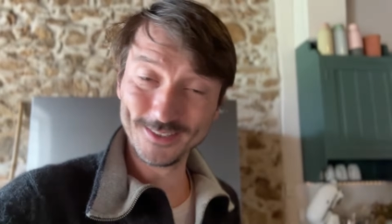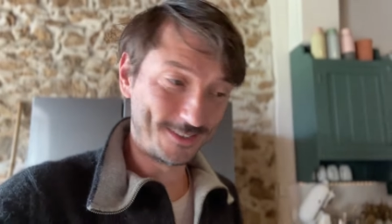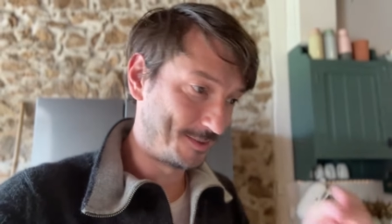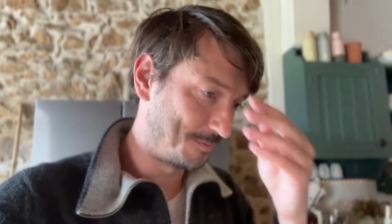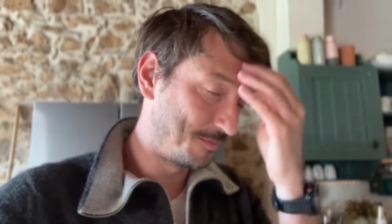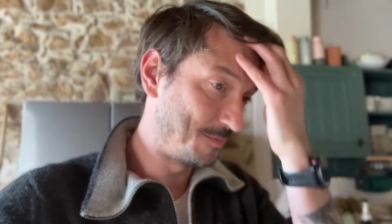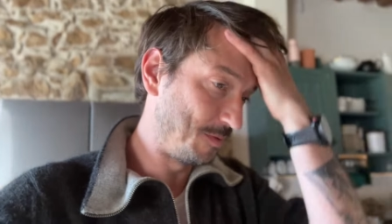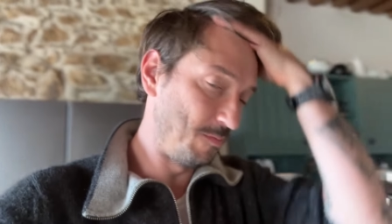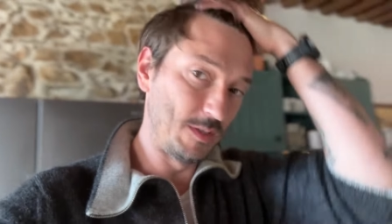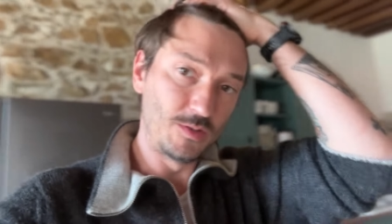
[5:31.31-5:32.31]
Um, we
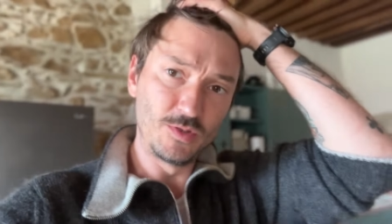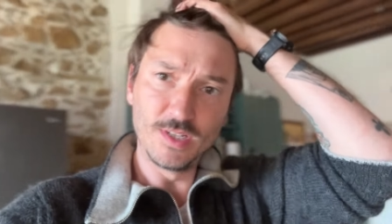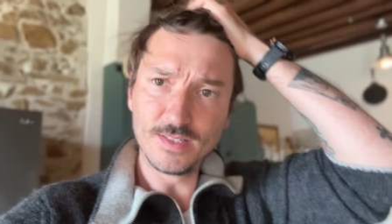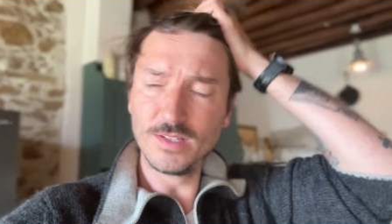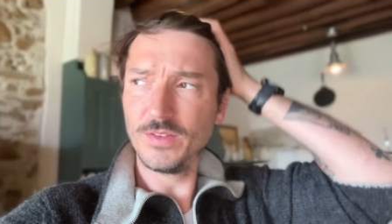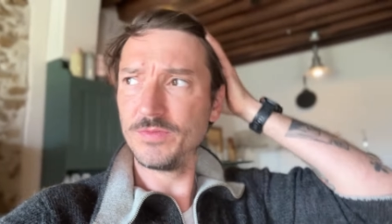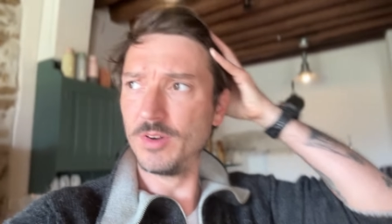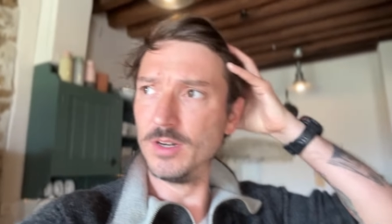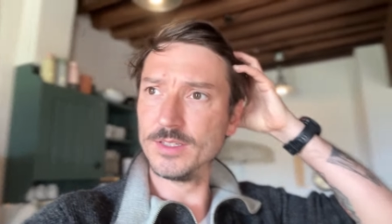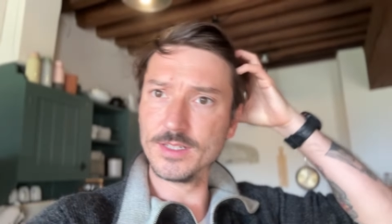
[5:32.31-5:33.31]
went to Chesney
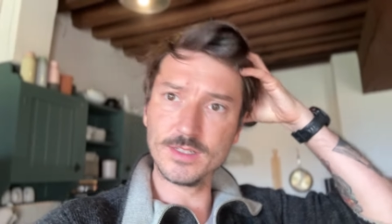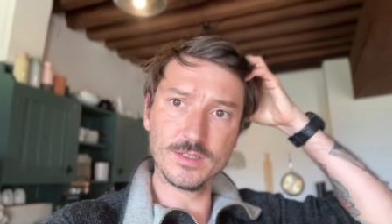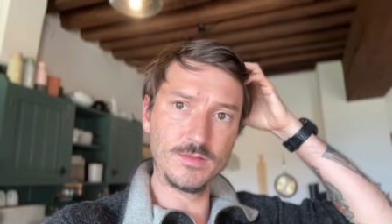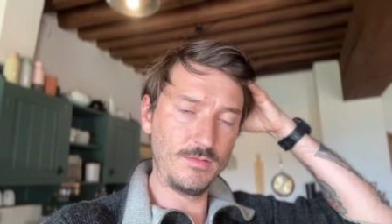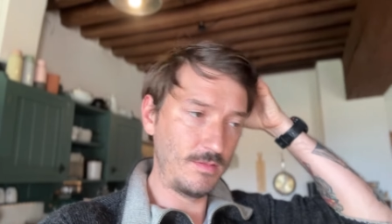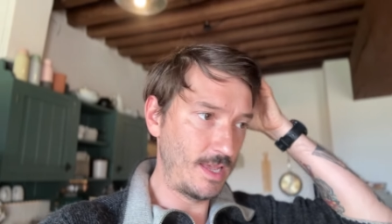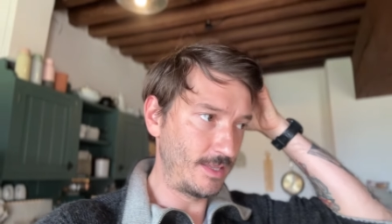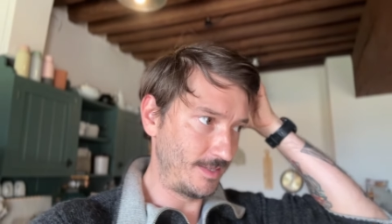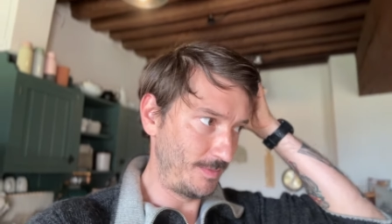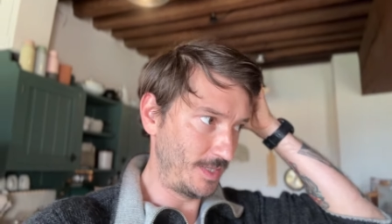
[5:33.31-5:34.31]
first to get some